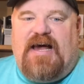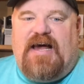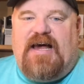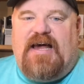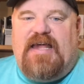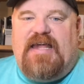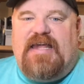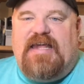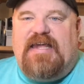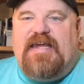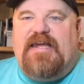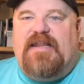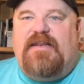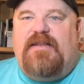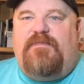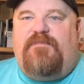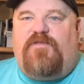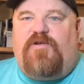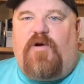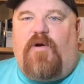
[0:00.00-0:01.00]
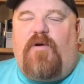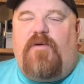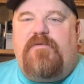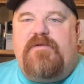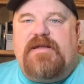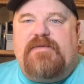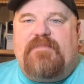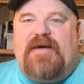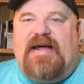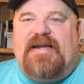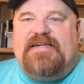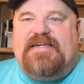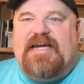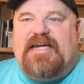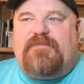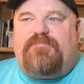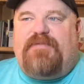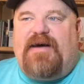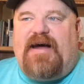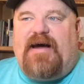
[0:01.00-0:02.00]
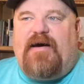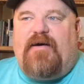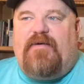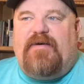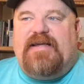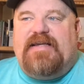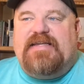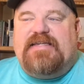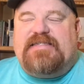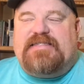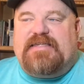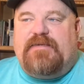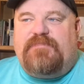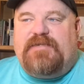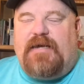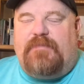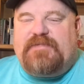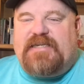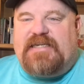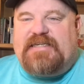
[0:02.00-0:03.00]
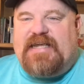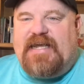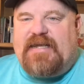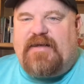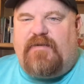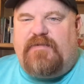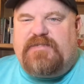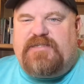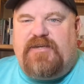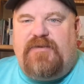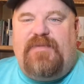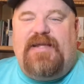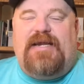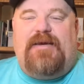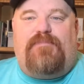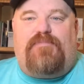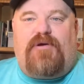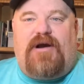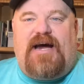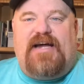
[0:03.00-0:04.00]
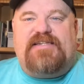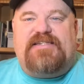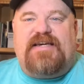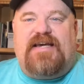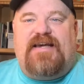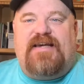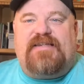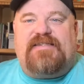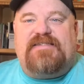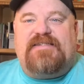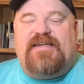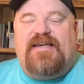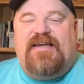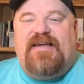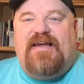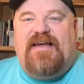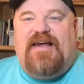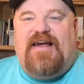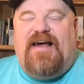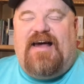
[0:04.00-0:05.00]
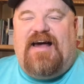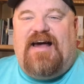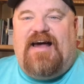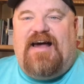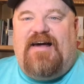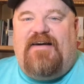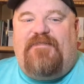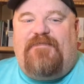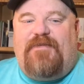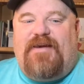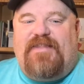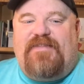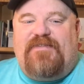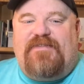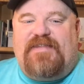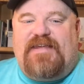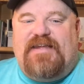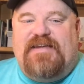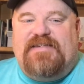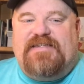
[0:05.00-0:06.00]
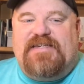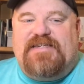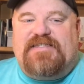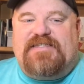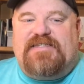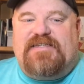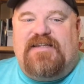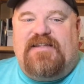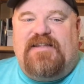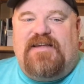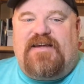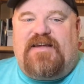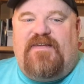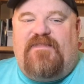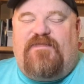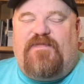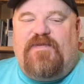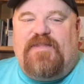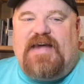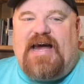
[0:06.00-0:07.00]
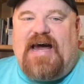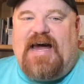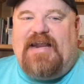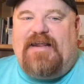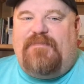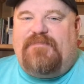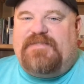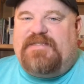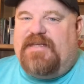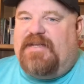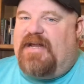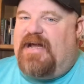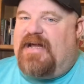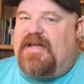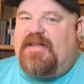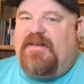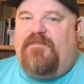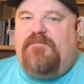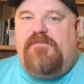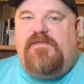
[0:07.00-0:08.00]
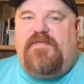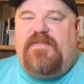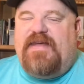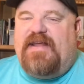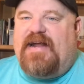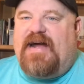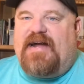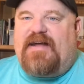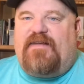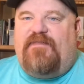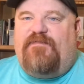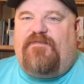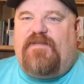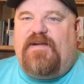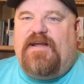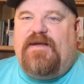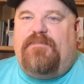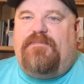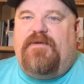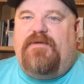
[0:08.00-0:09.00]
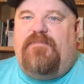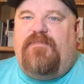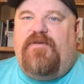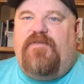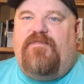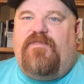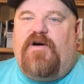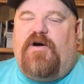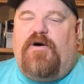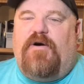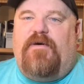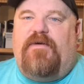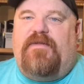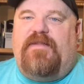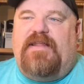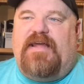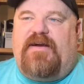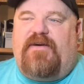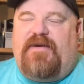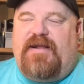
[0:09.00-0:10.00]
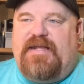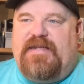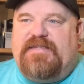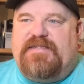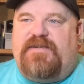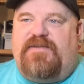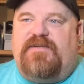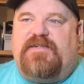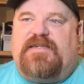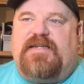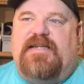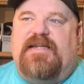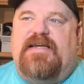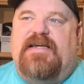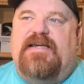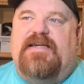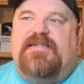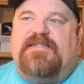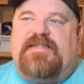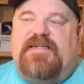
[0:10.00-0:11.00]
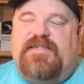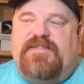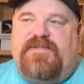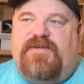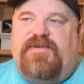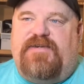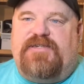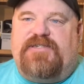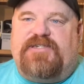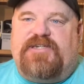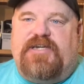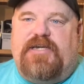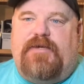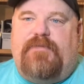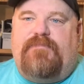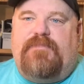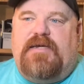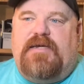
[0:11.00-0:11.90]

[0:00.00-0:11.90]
in growing my death pile is sometimes I take on too many projects rather than just looking for the items that I can flip and move on, that are easier to list, easier to ship.